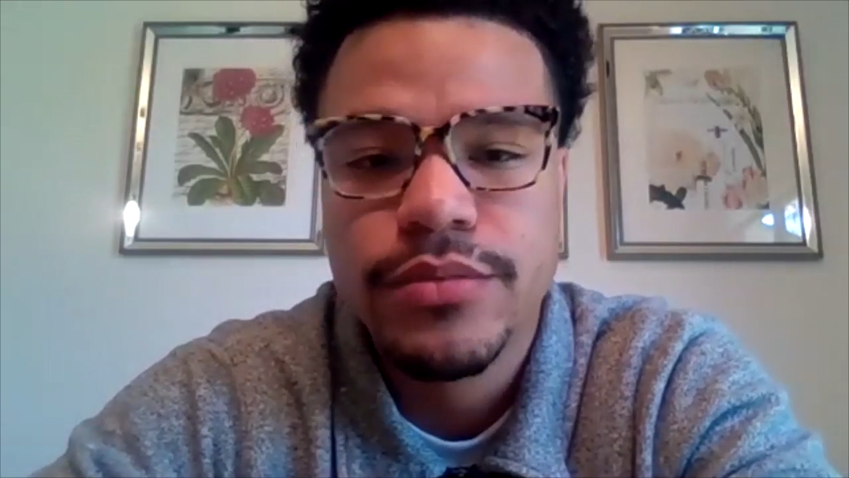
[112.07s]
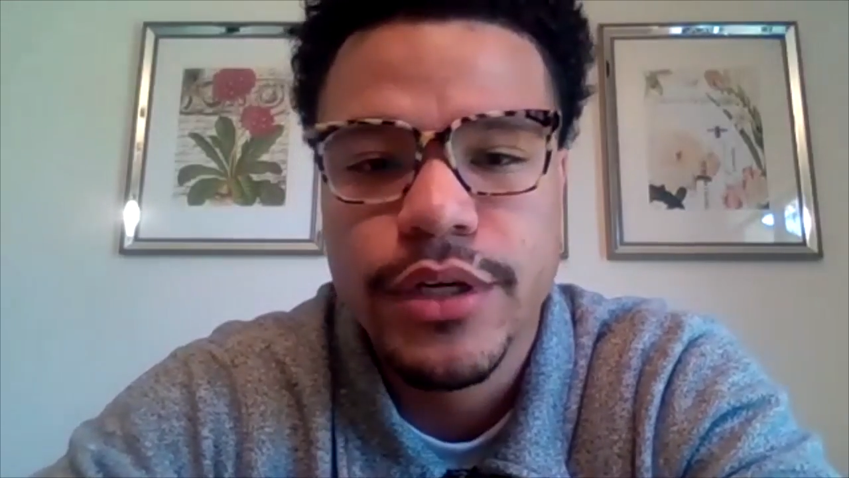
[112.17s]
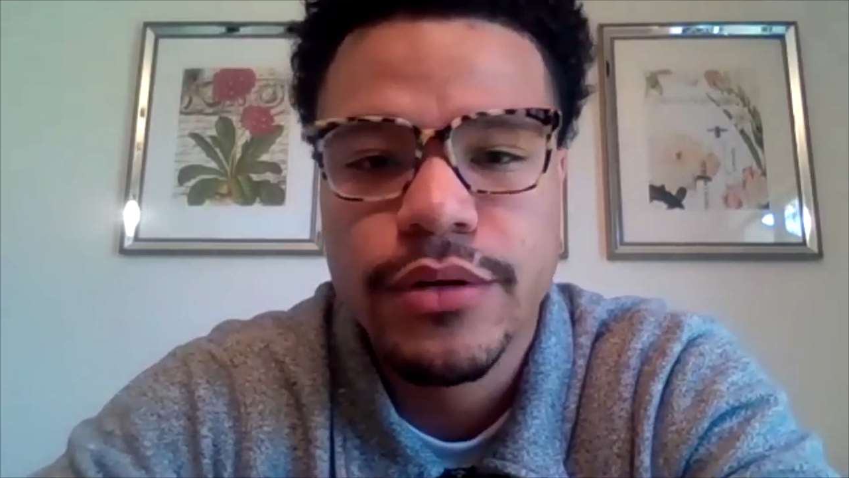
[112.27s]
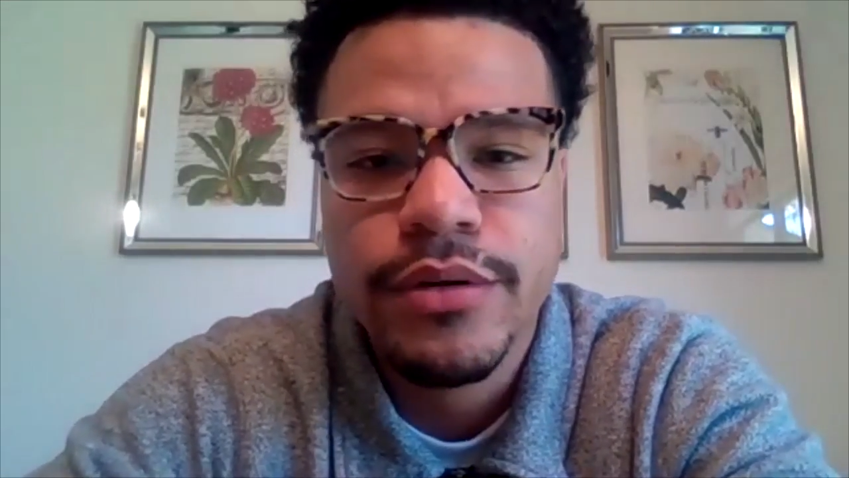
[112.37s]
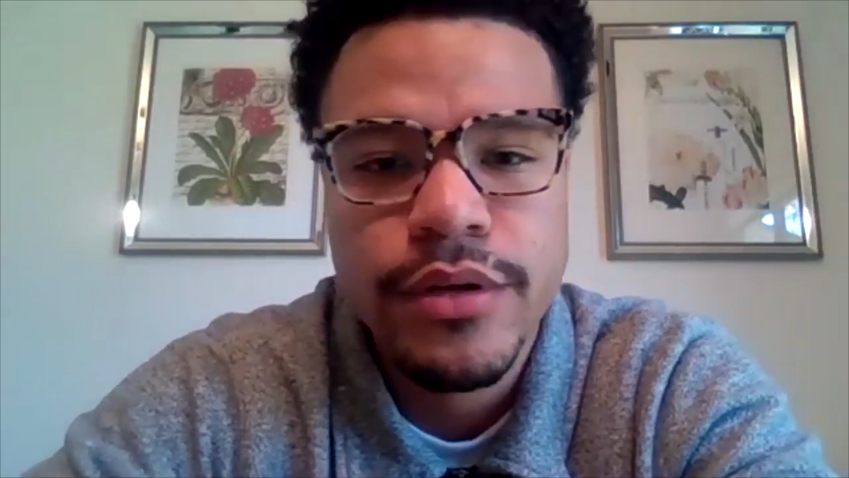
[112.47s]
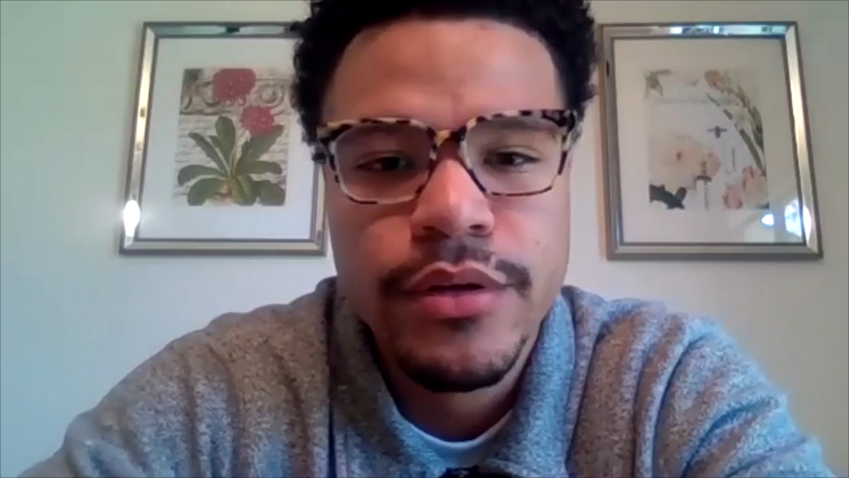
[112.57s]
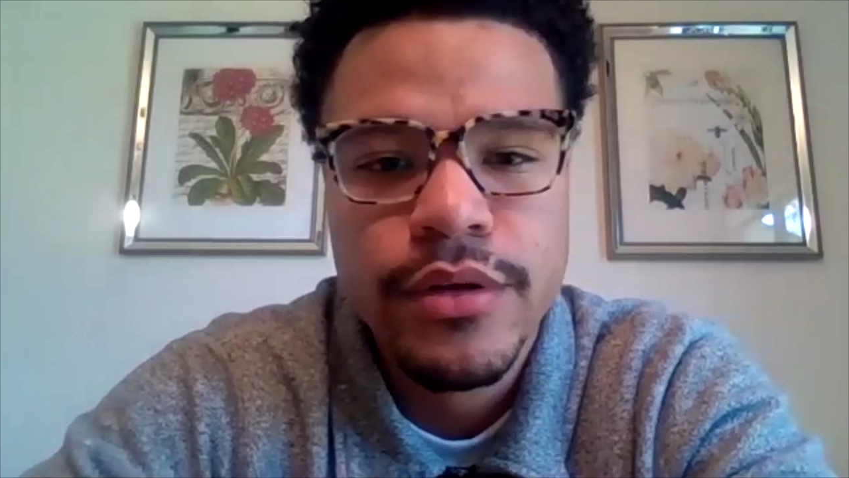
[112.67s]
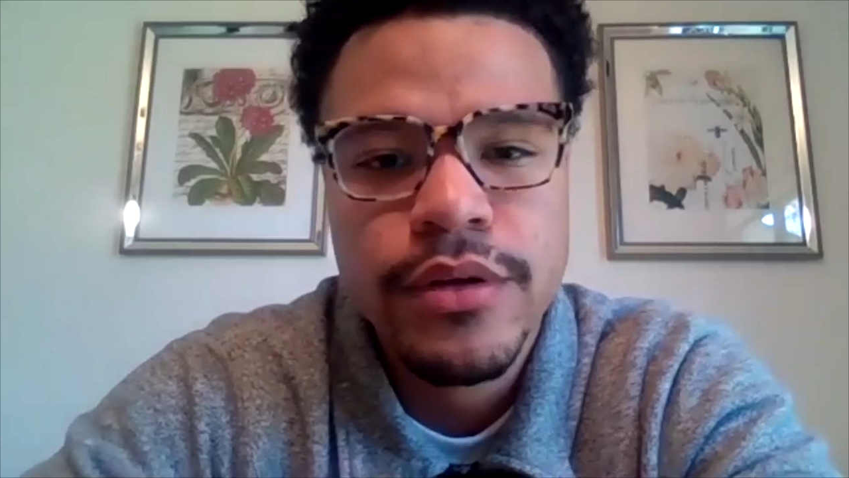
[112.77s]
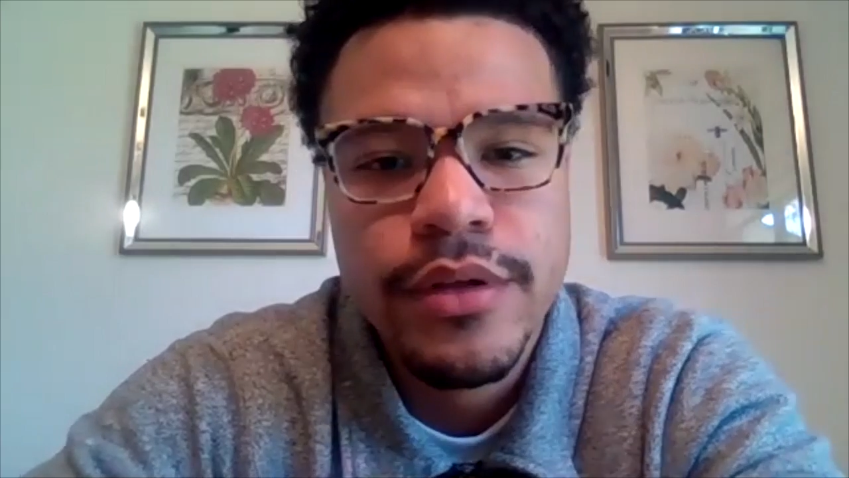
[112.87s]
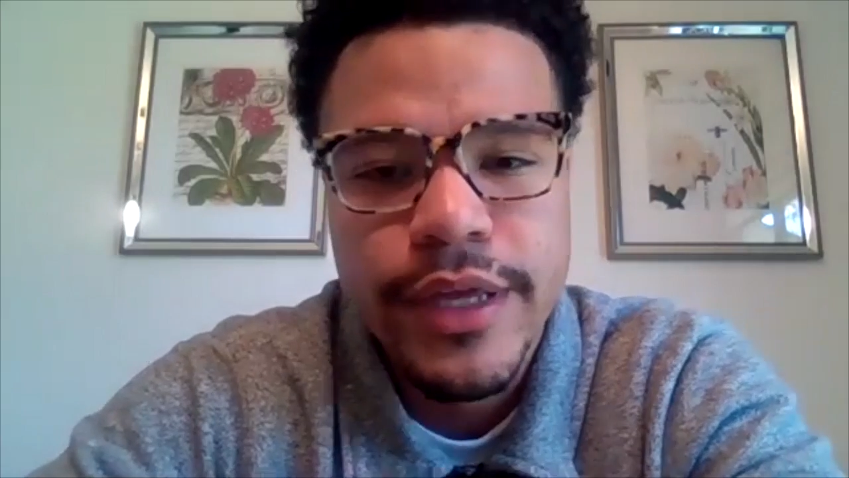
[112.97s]
So,
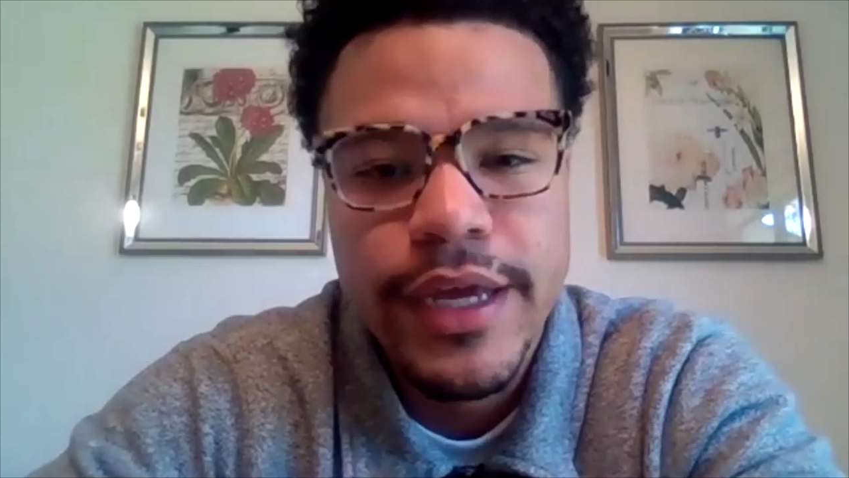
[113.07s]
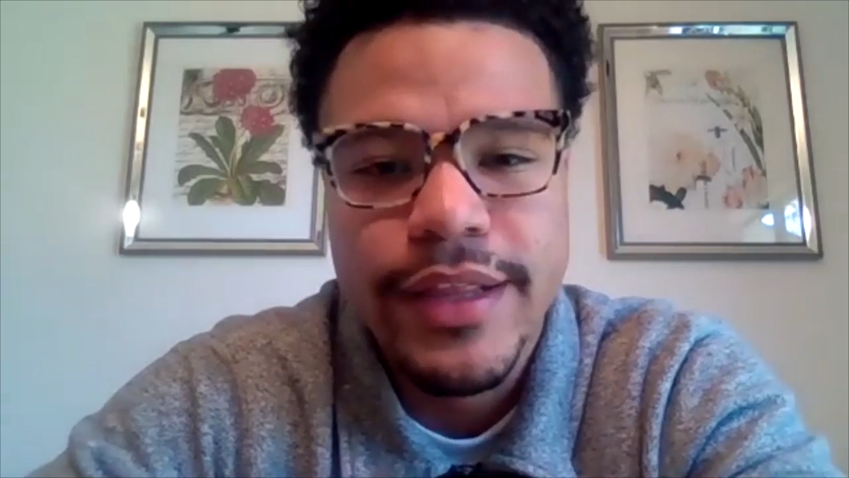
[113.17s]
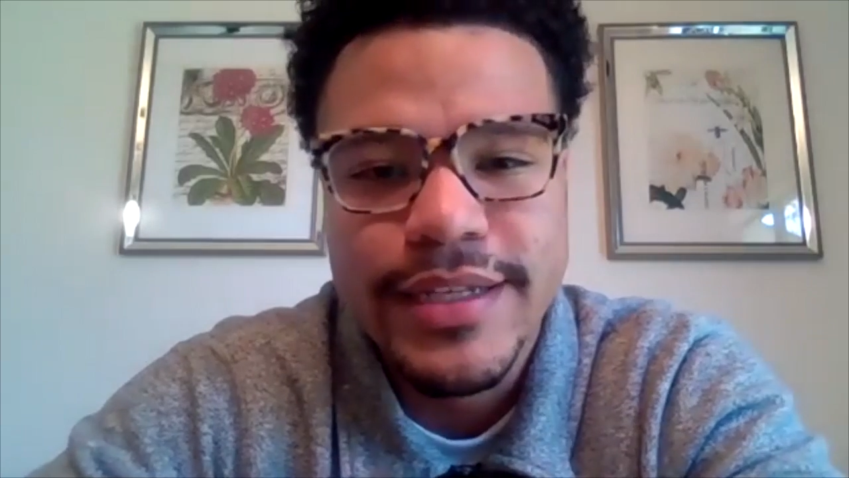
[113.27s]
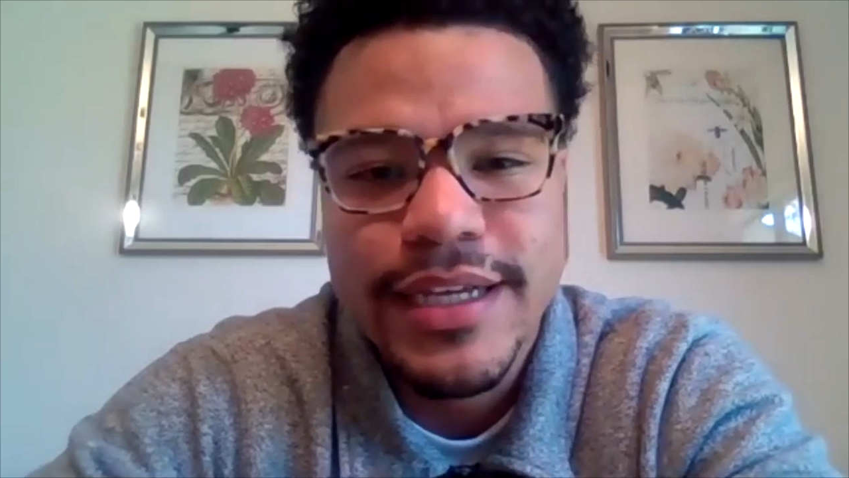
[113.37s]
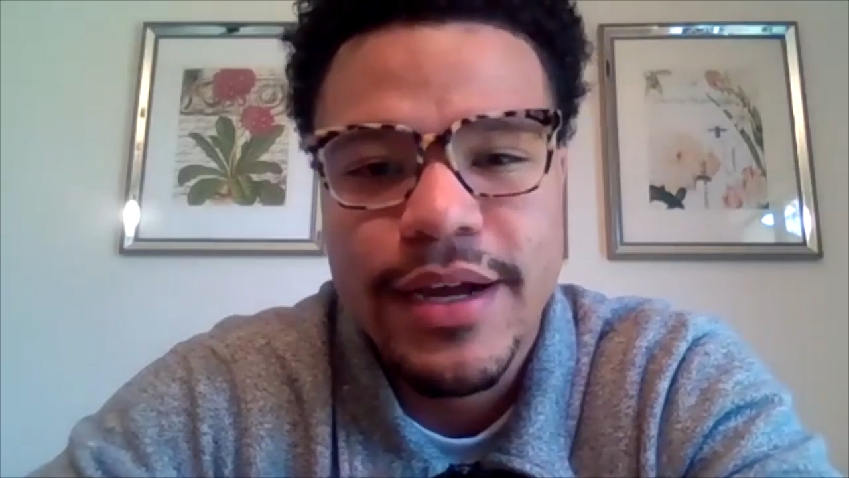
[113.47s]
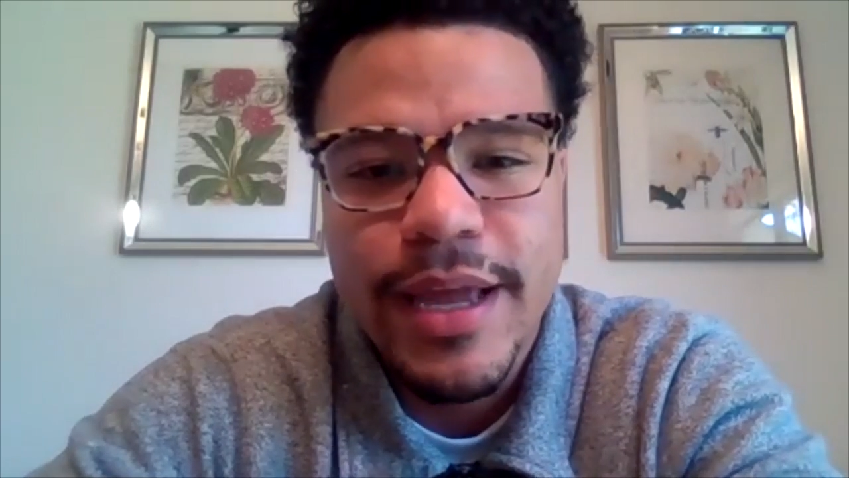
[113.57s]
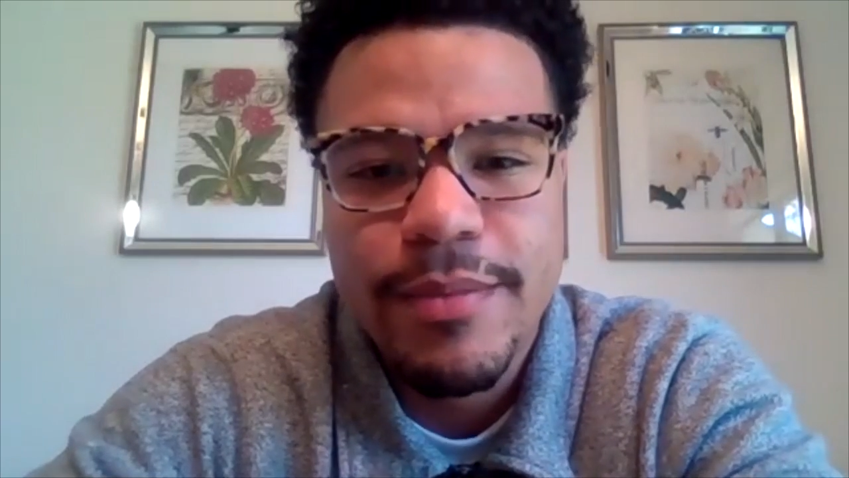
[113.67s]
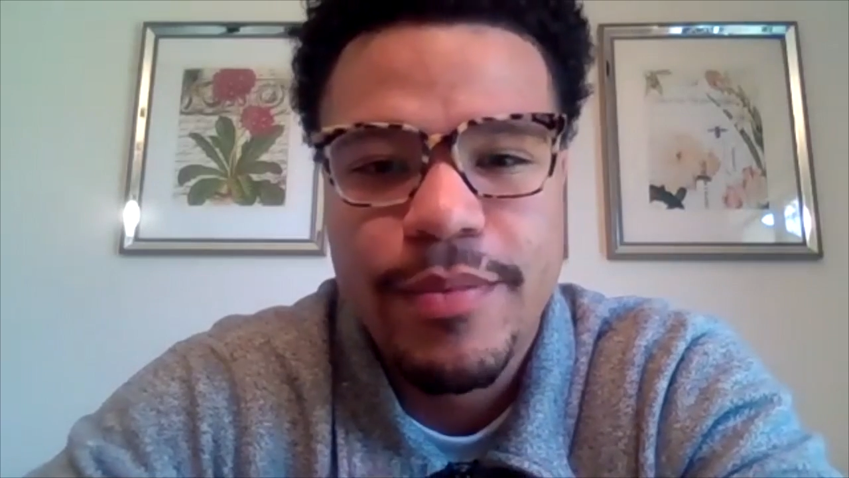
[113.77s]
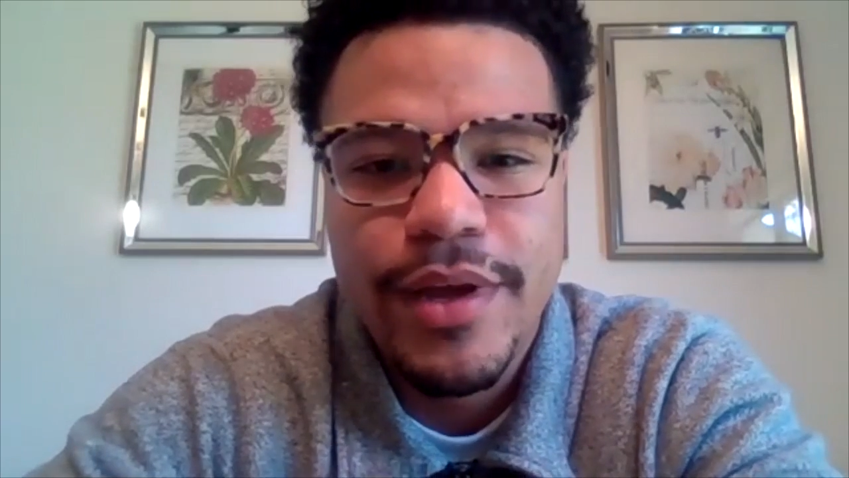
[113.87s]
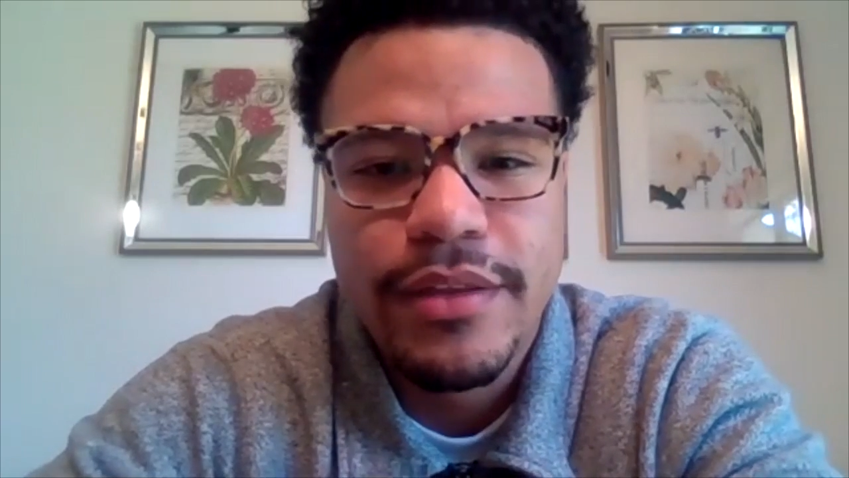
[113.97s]
yeah, that's how I came
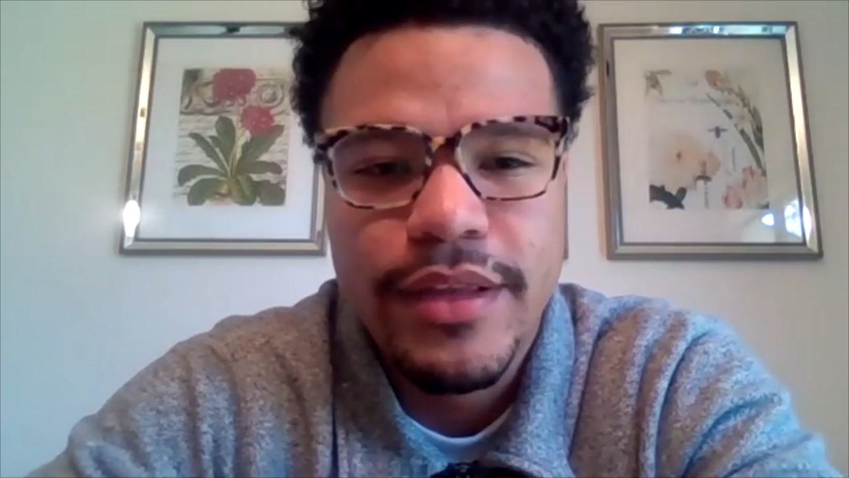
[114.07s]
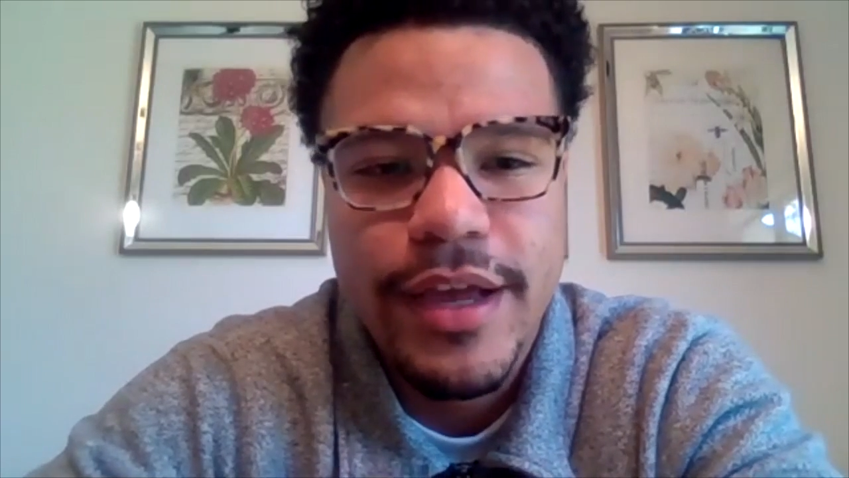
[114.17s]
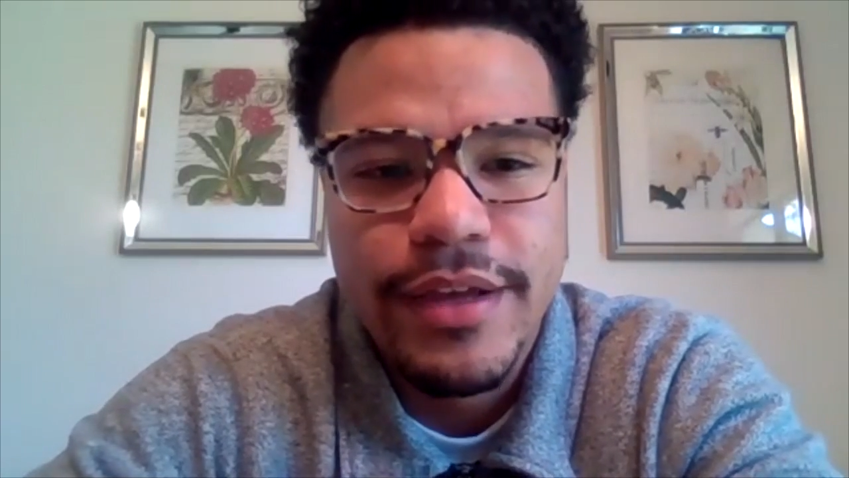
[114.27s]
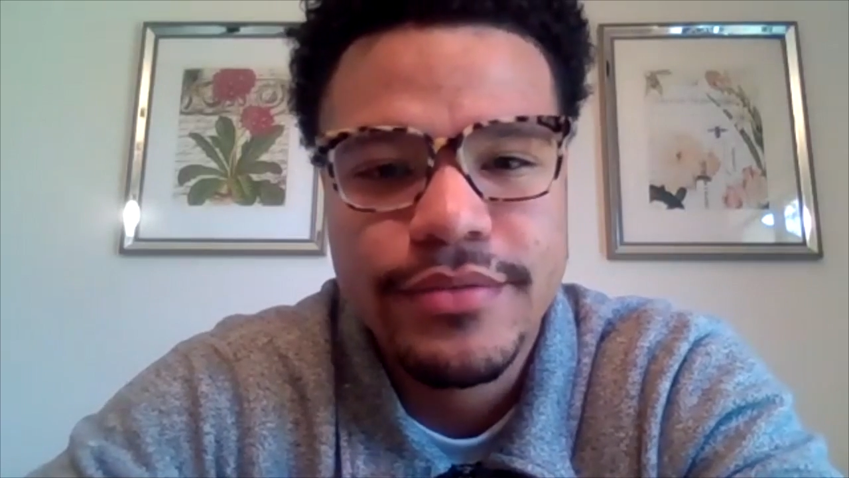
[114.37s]
about that.